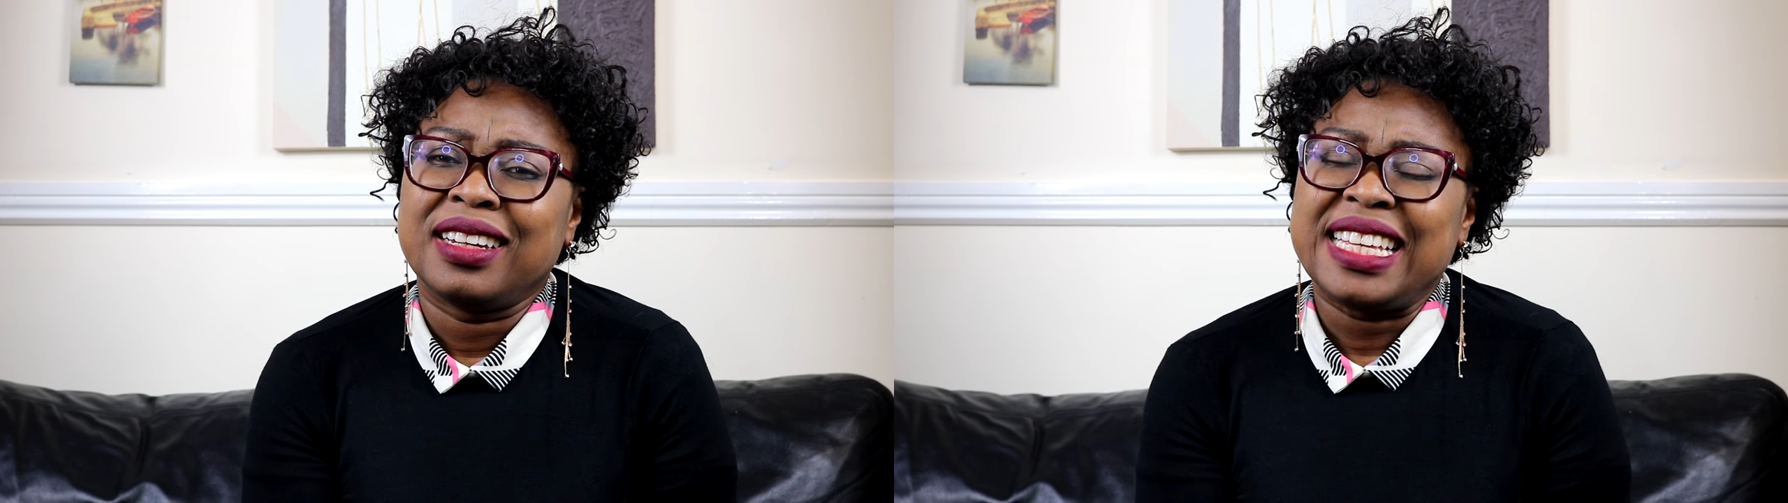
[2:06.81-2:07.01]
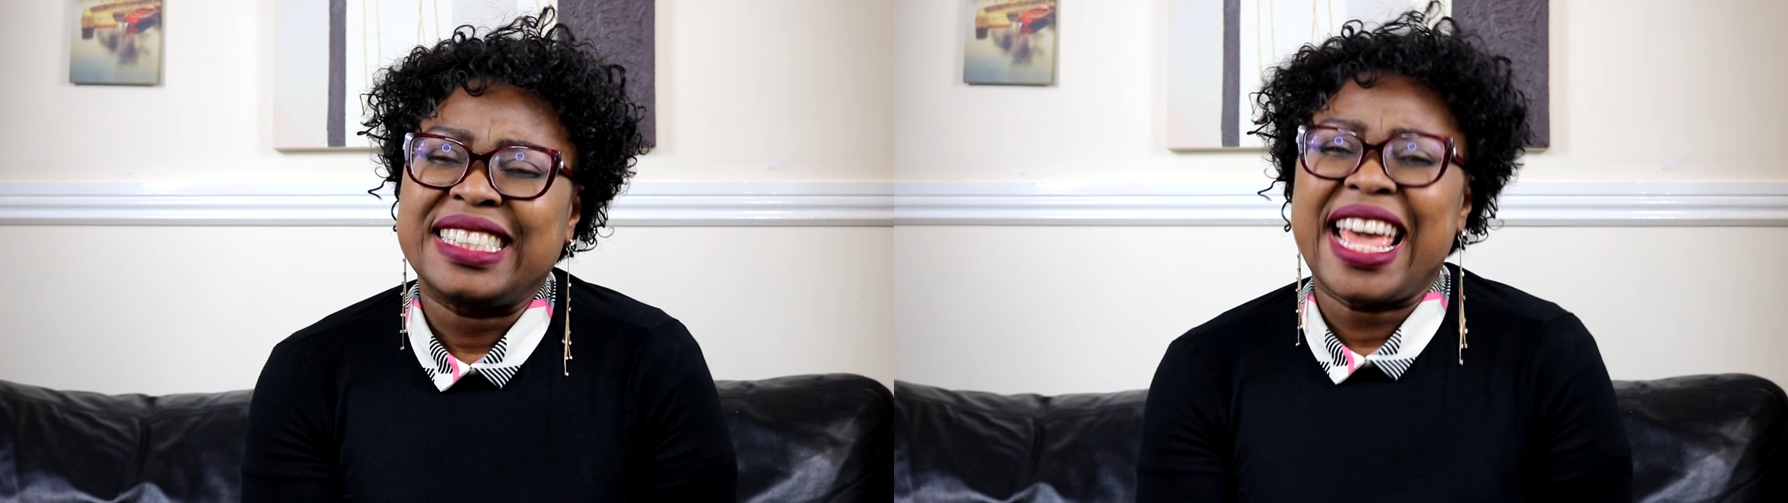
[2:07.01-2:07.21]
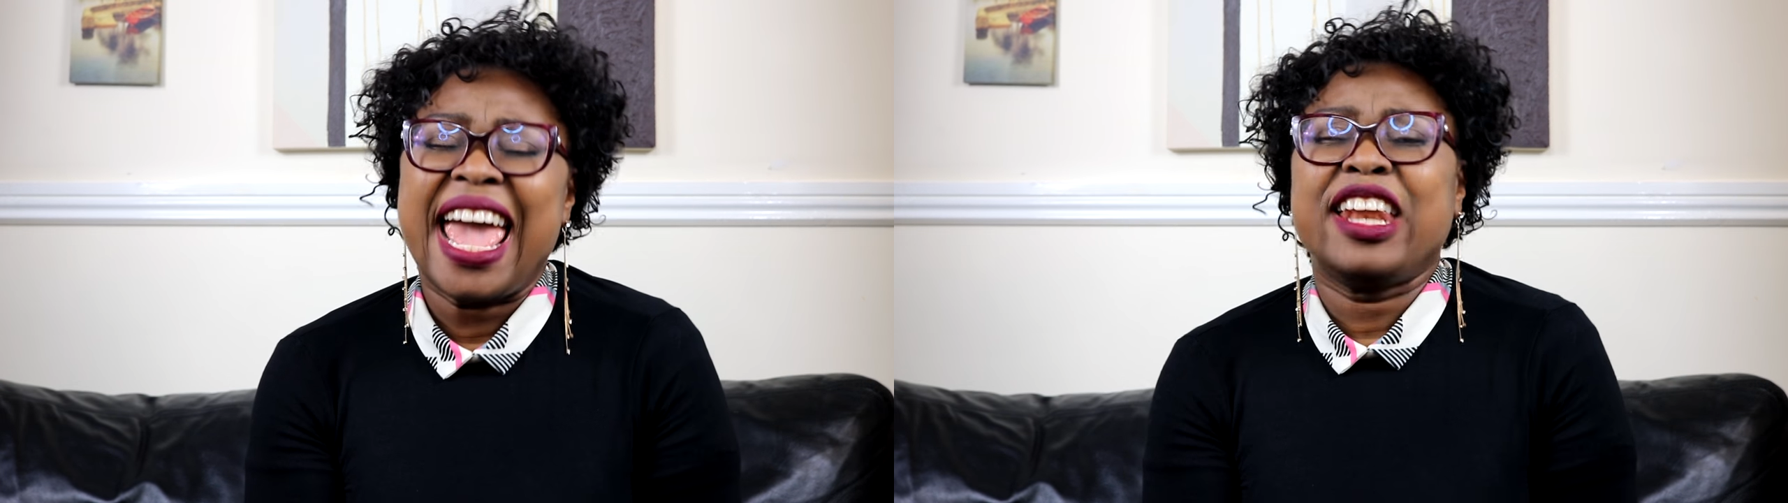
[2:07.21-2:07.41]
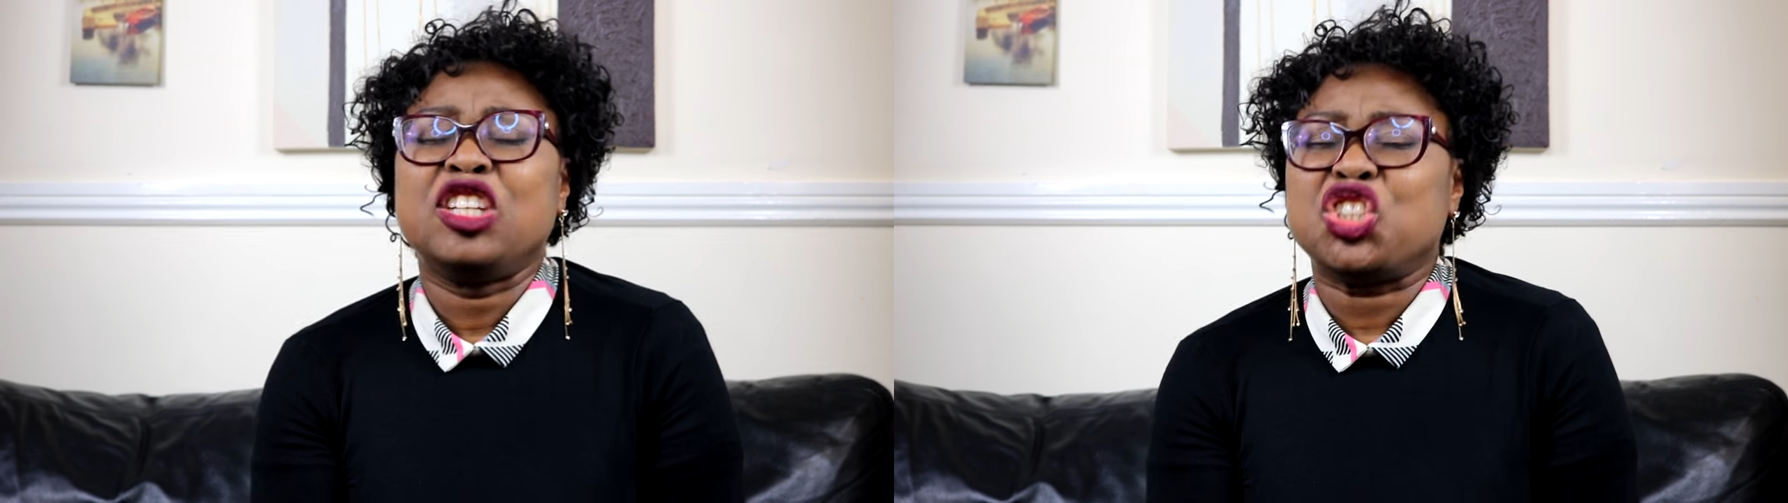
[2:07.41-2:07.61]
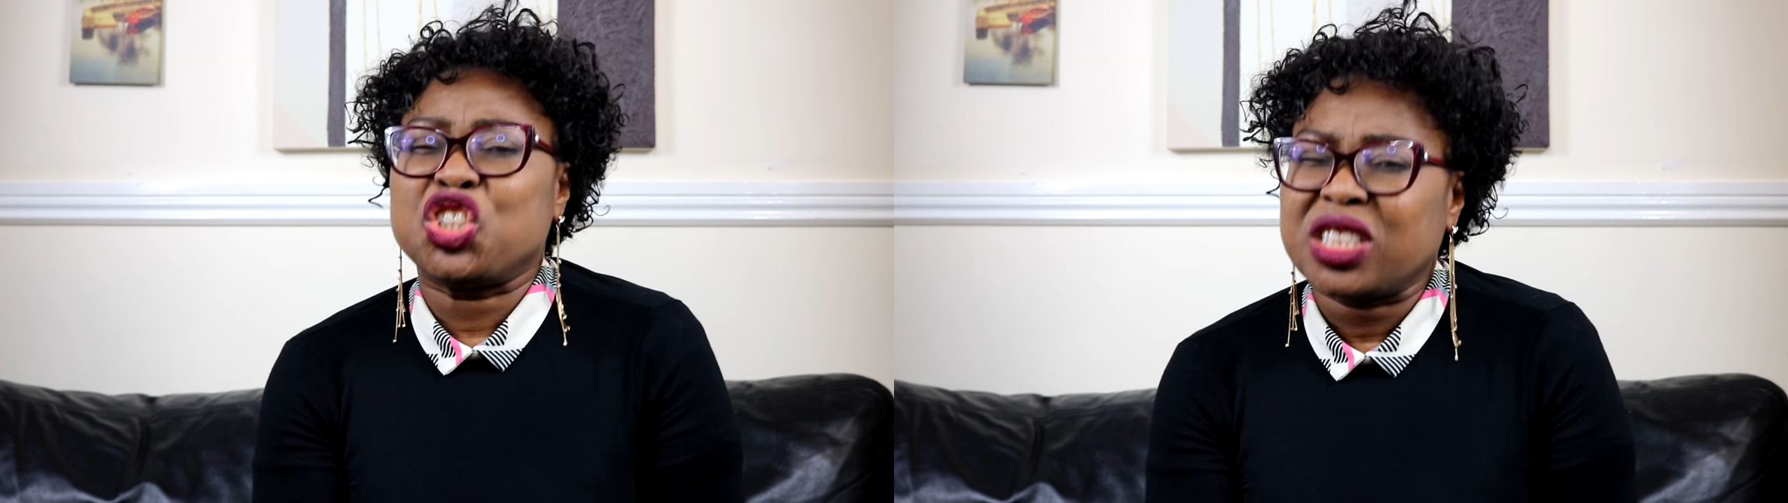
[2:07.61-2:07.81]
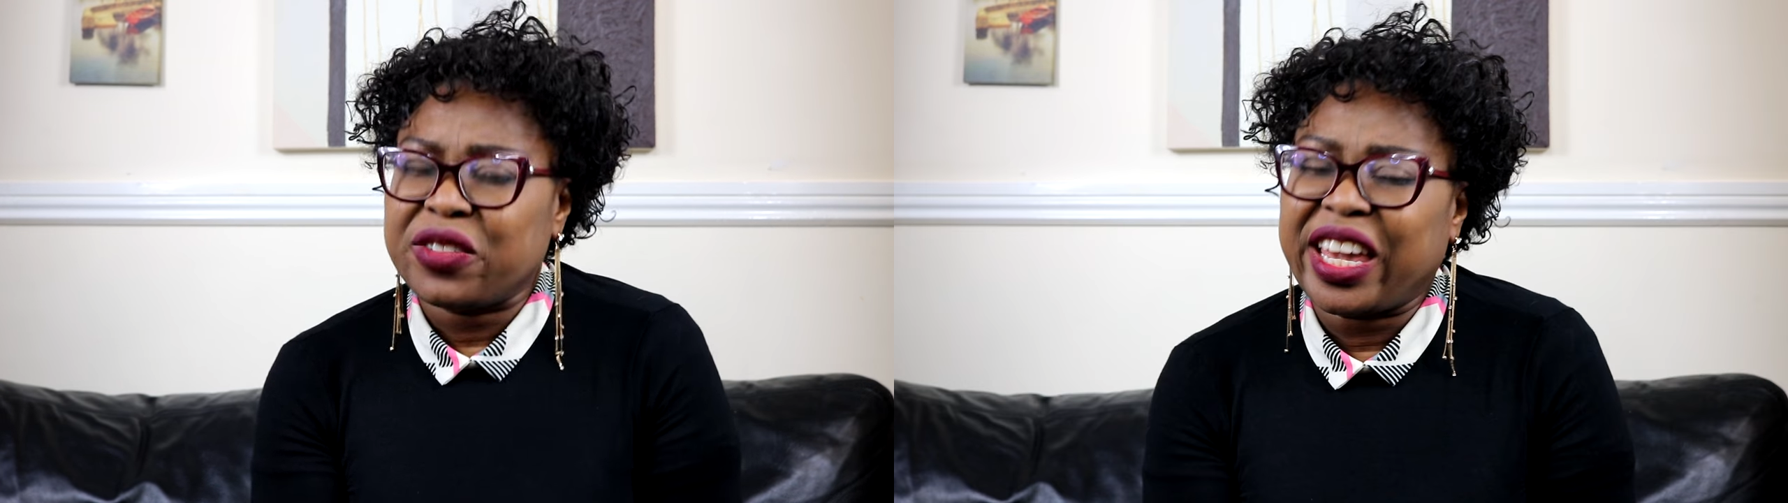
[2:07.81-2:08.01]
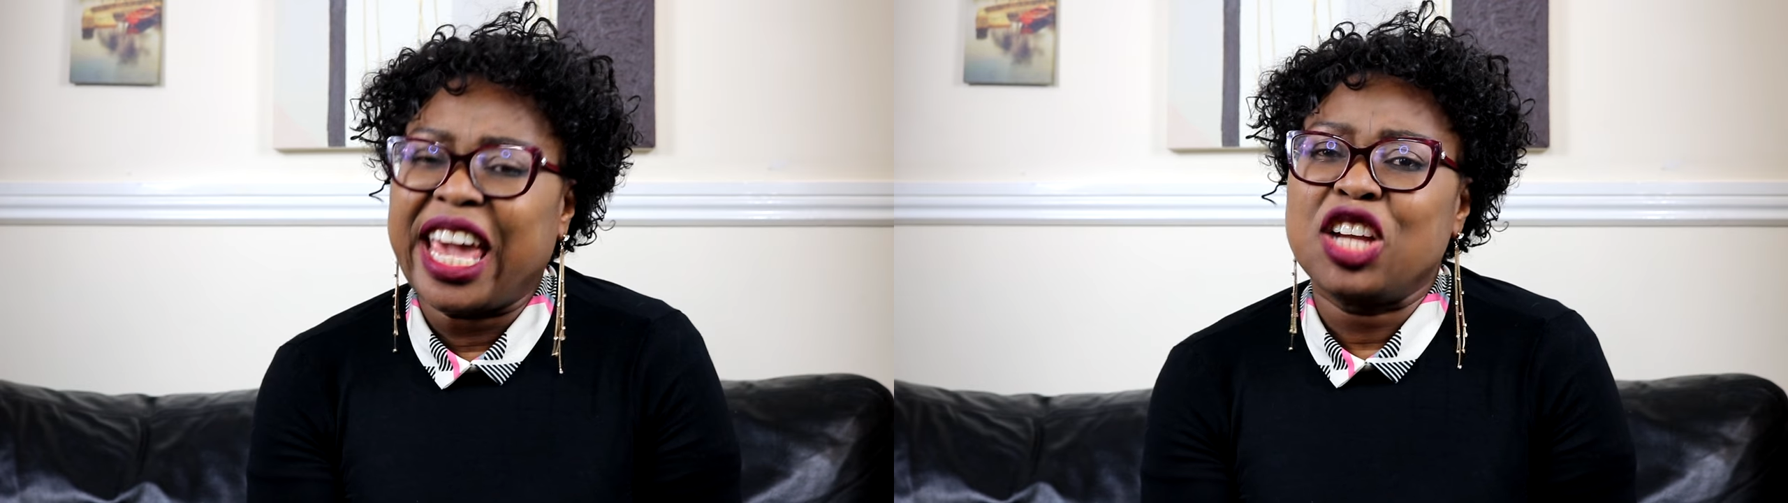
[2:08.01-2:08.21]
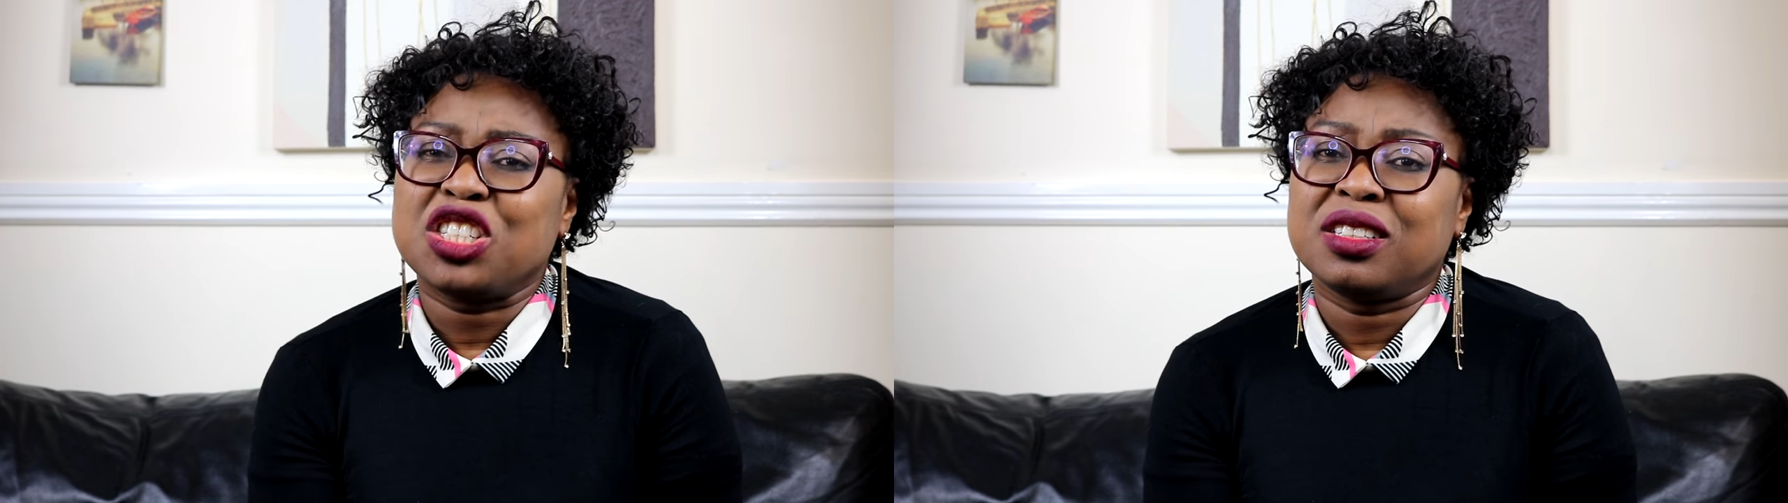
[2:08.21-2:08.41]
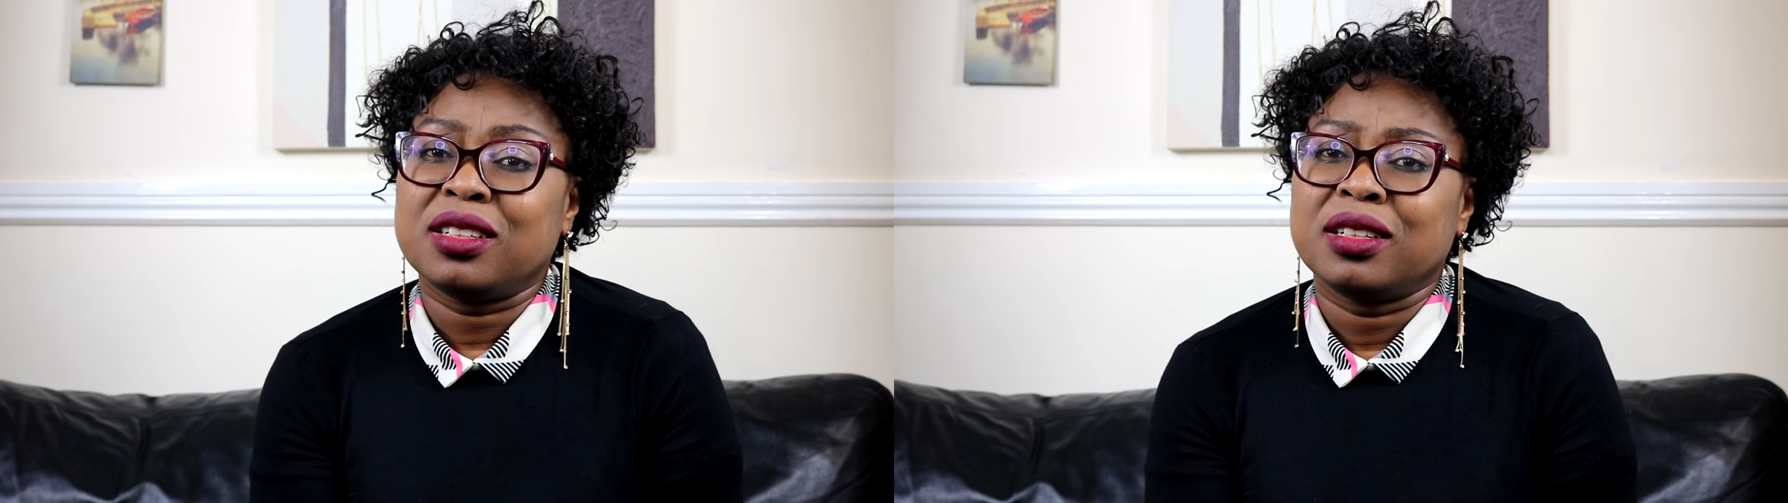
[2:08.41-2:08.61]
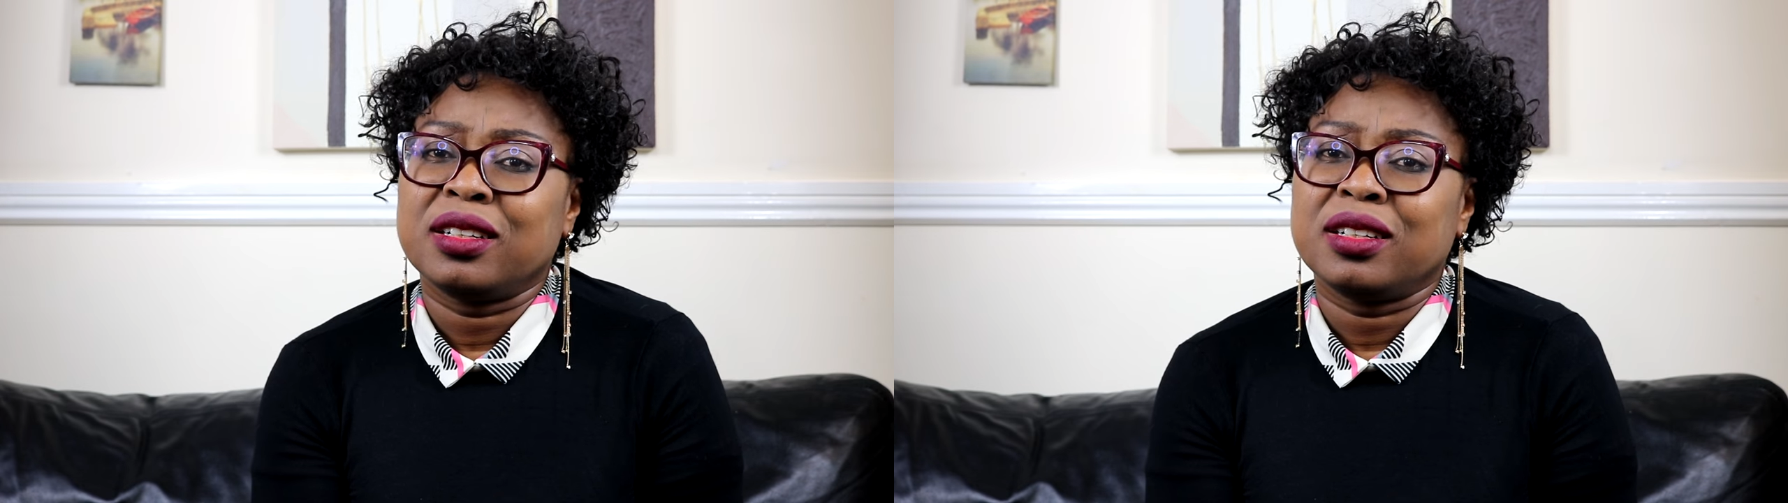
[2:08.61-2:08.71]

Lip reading: is there any justification